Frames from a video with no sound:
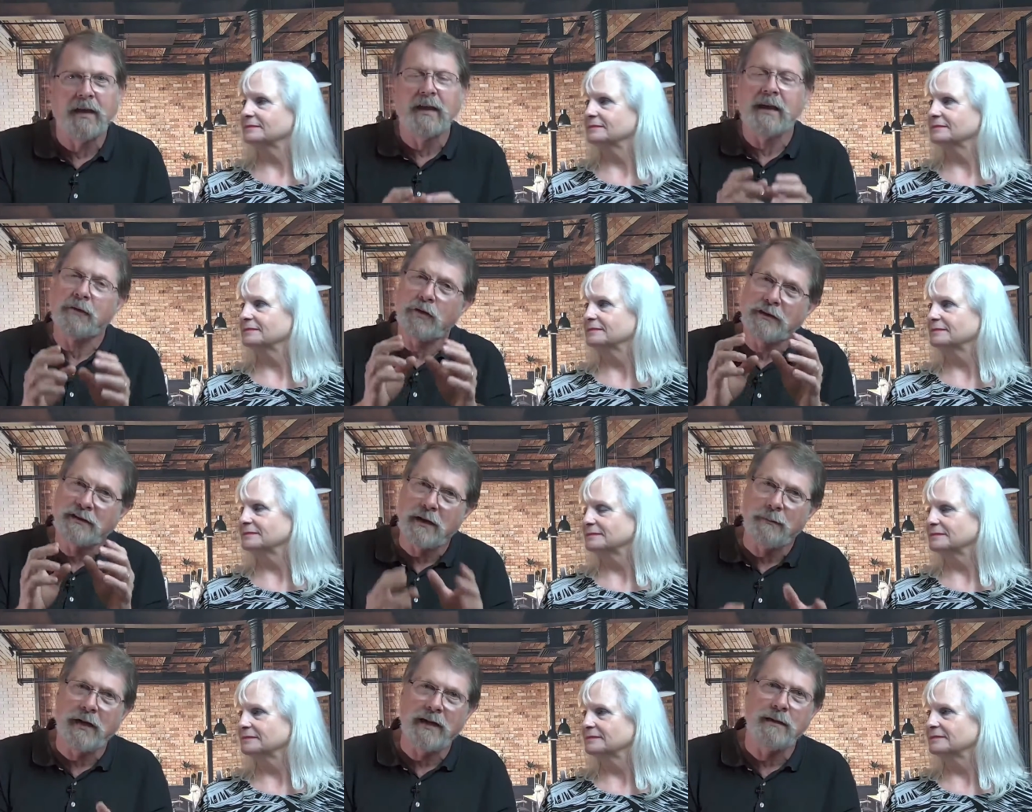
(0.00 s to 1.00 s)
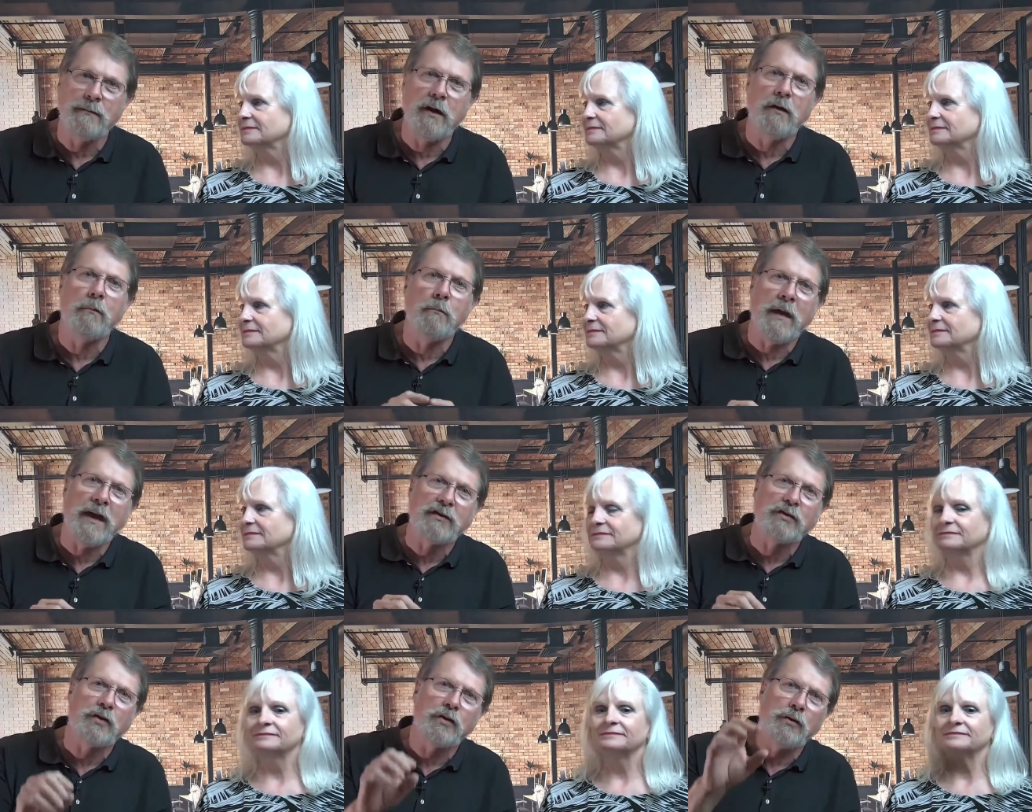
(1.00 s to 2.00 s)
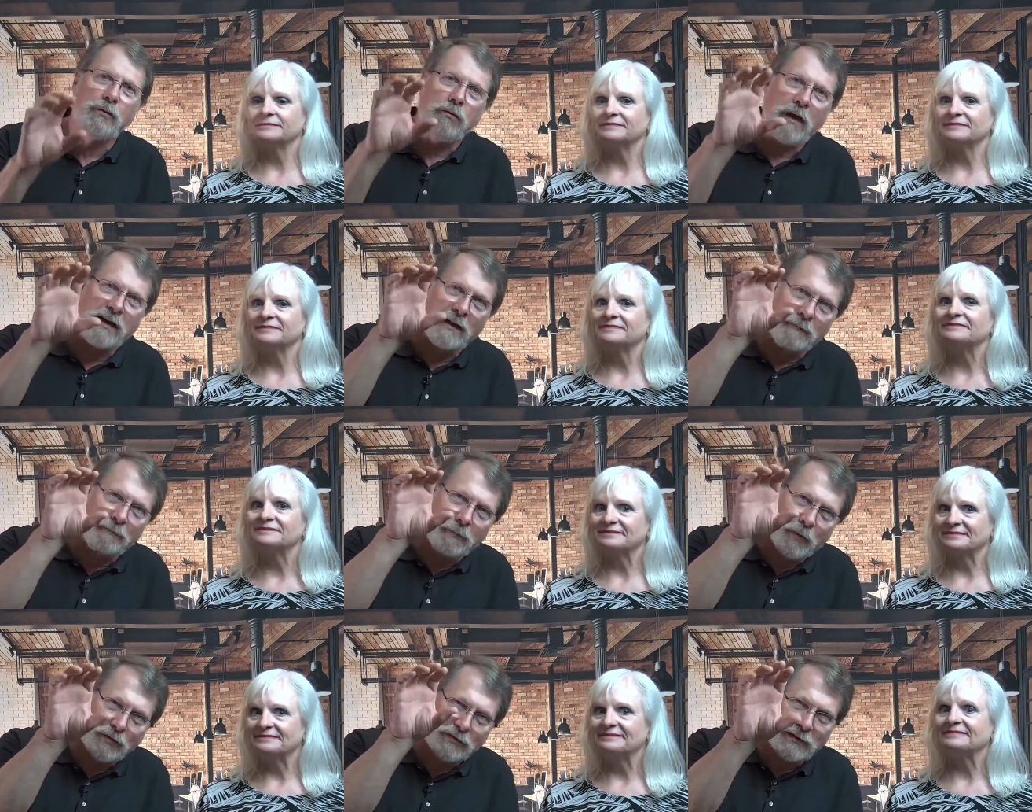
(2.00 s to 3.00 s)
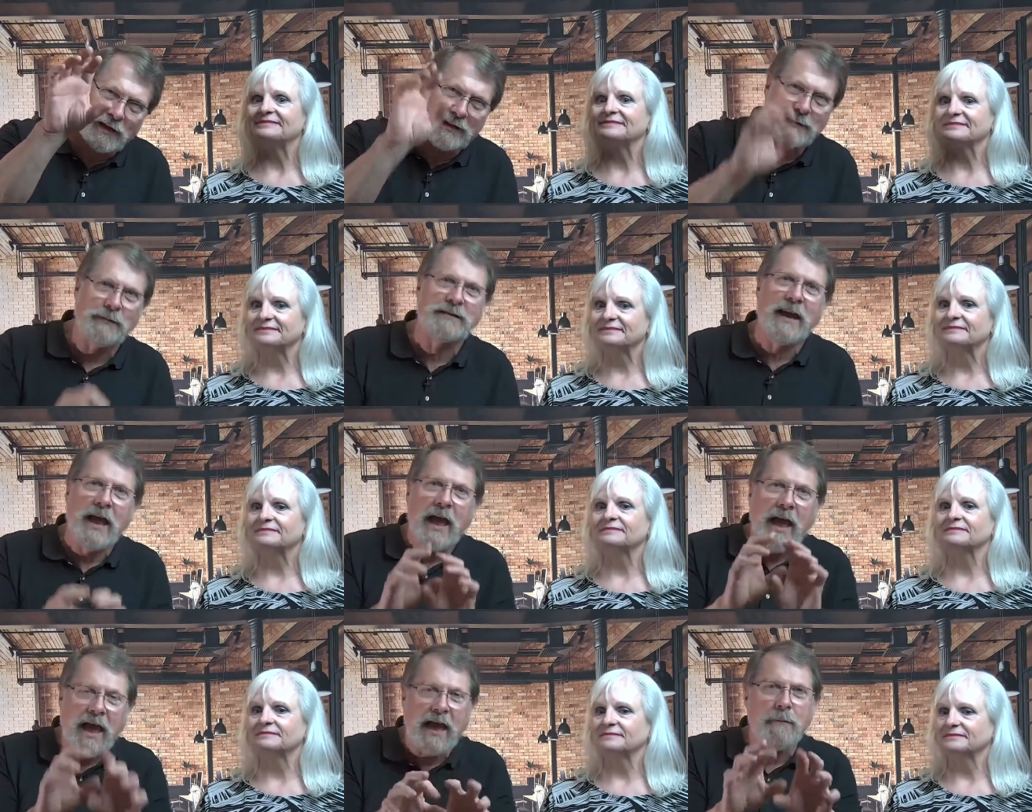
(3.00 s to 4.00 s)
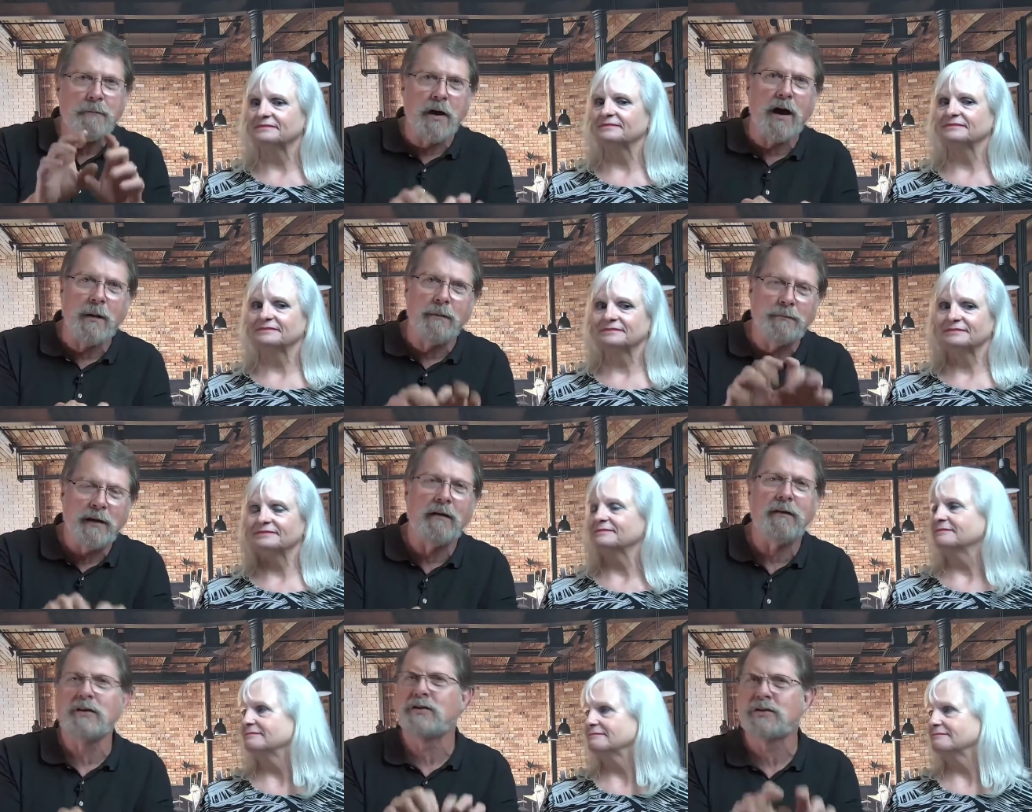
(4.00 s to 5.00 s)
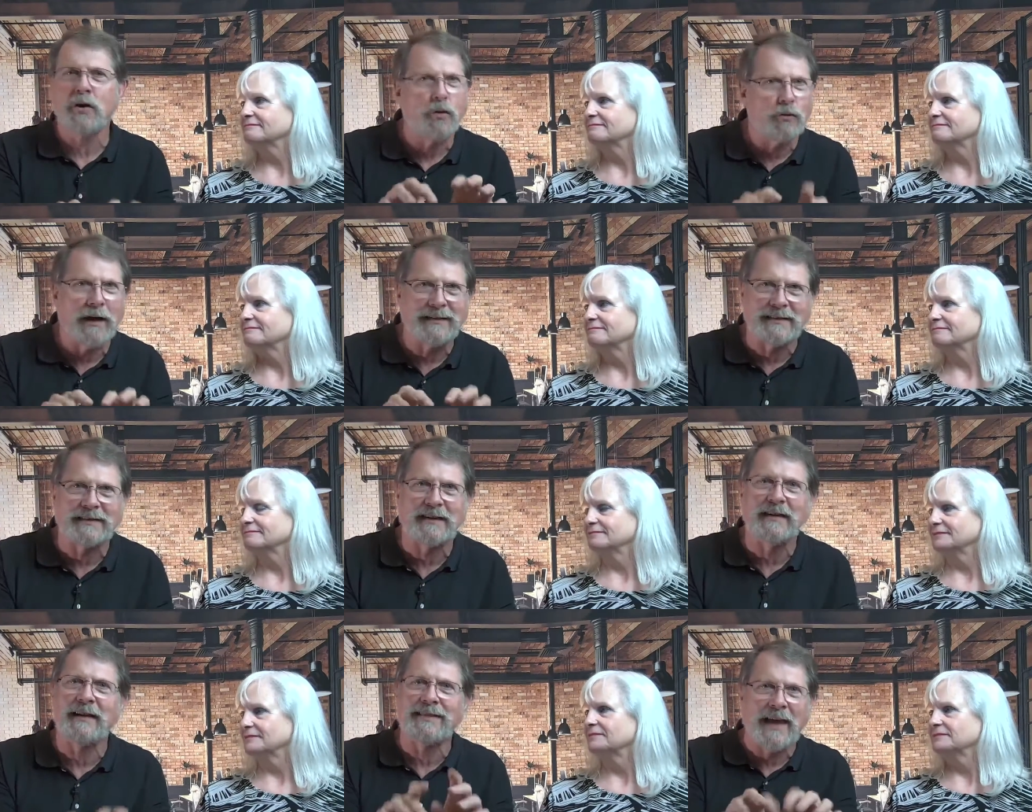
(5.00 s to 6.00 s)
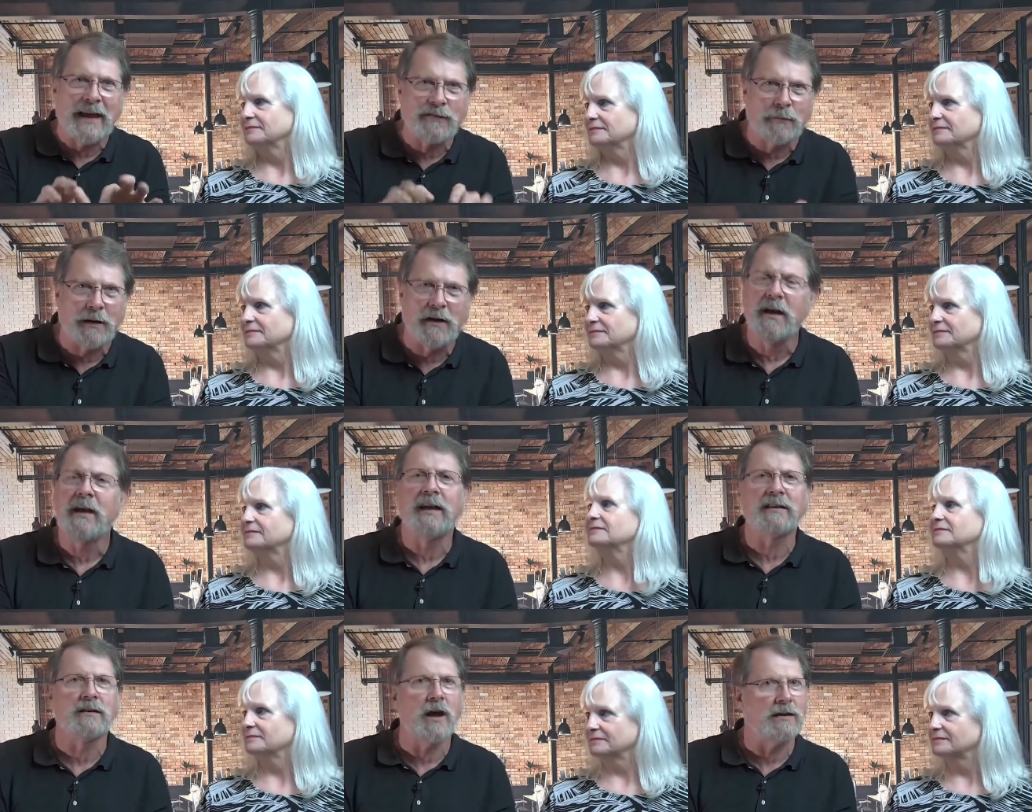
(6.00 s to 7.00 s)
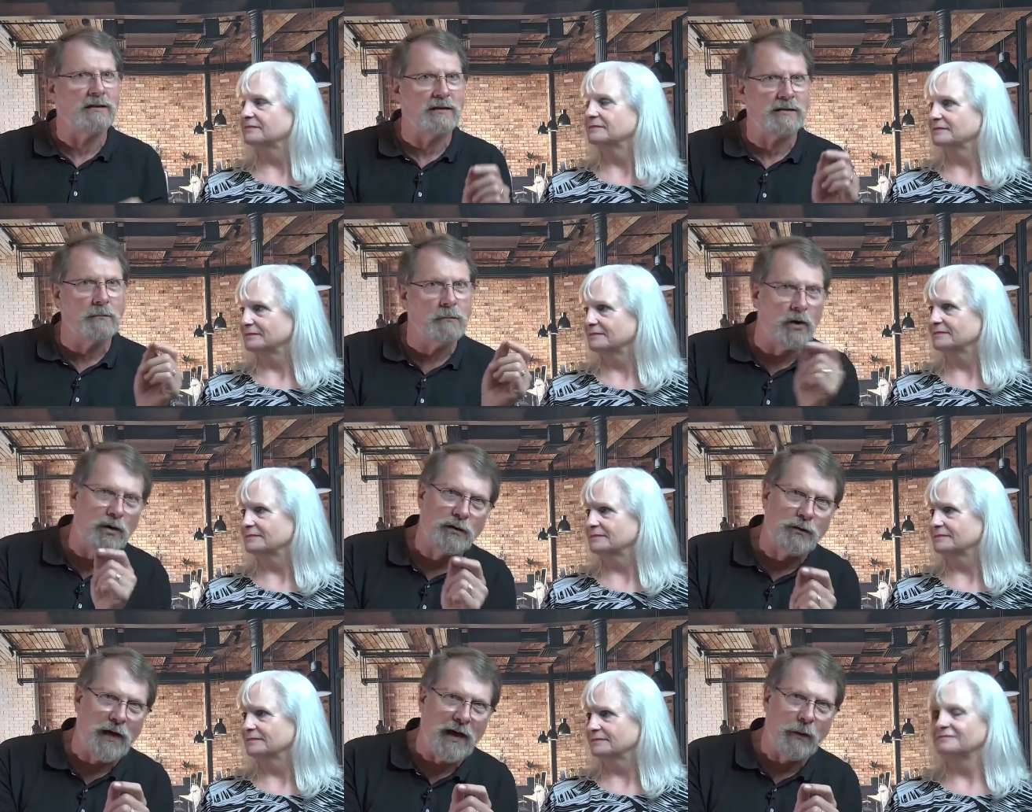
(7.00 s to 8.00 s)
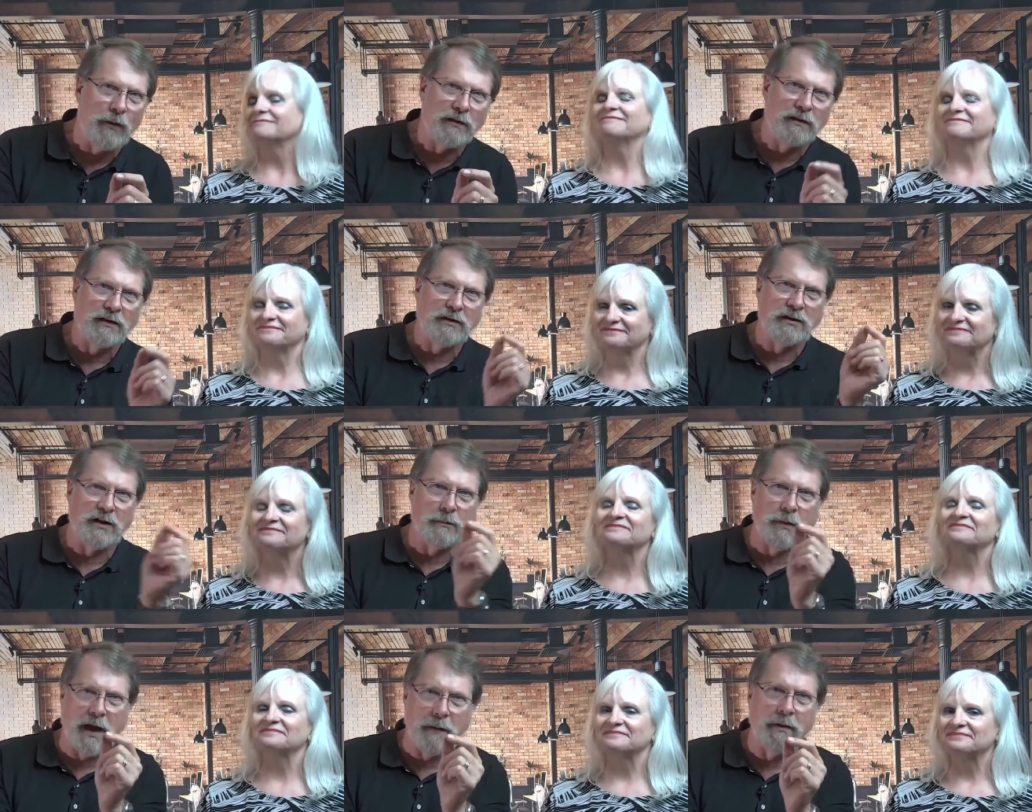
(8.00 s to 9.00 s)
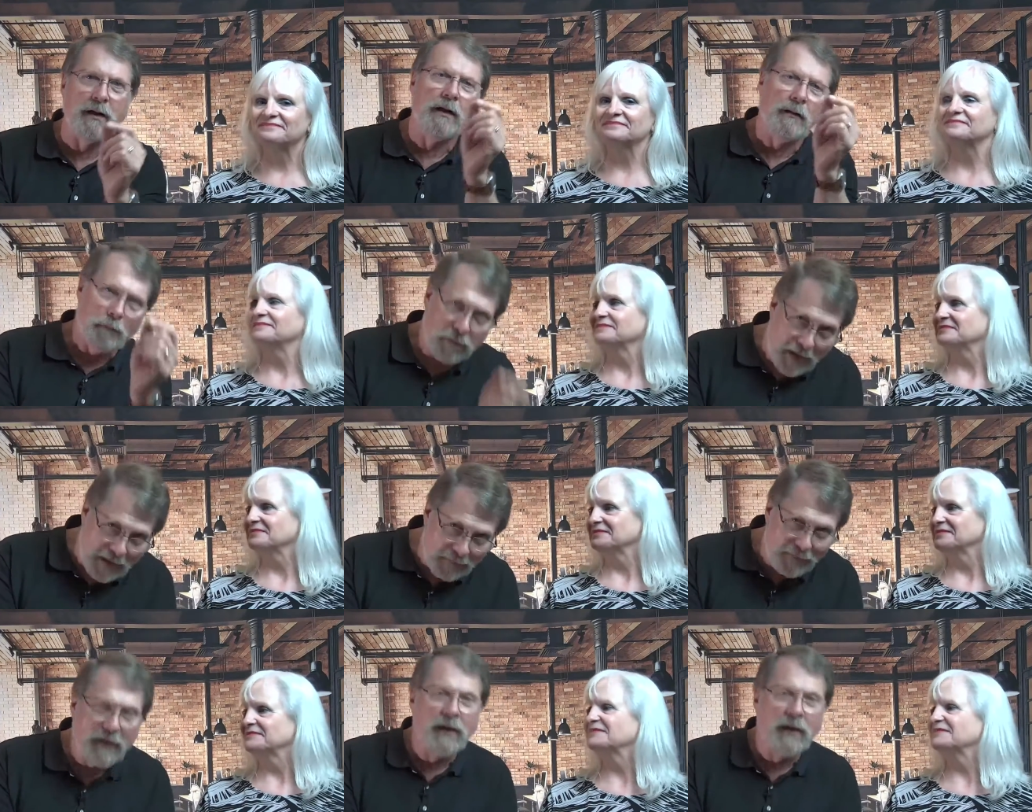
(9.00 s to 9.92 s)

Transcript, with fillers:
Speaker 1: if you're going to send it by email, make sure you write a personalized piece. Hey, Bob and Mary, it's so great to see you. Thanks for being here. It's not just a merge file with Dear Bob, blah.